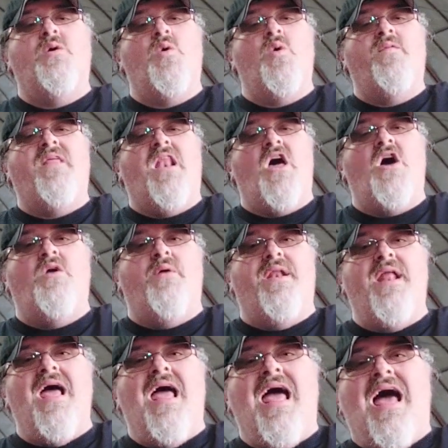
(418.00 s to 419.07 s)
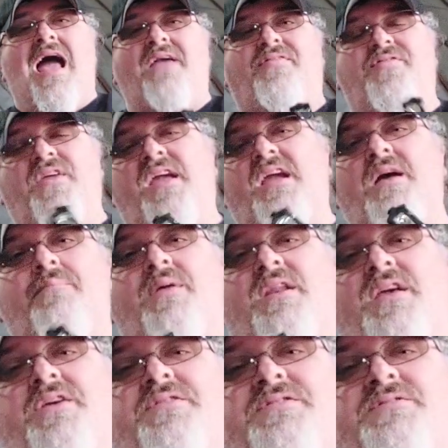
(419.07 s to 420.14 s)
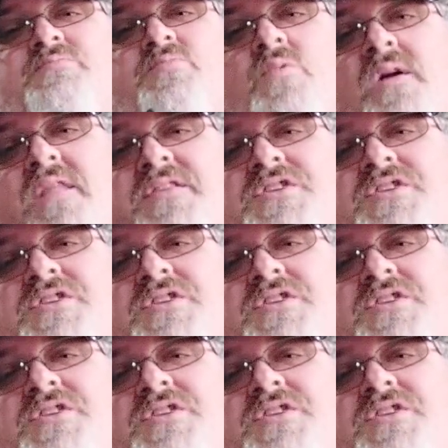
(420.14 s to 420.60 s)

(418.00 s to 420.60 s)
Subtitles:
or the long one. I think I'm going to use one of the